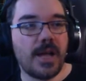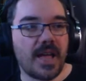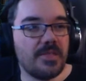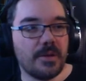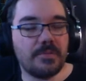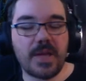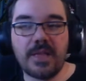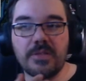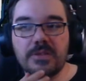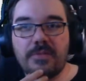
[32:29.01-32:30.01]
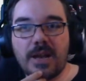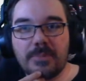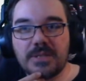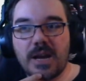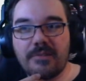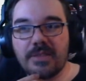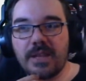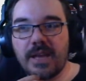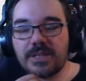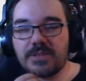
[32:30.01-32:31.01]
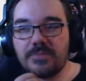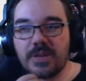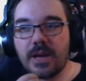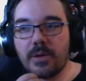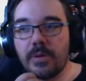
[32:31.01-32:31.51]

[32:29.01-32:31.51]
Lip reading: in the developer diary in the next video.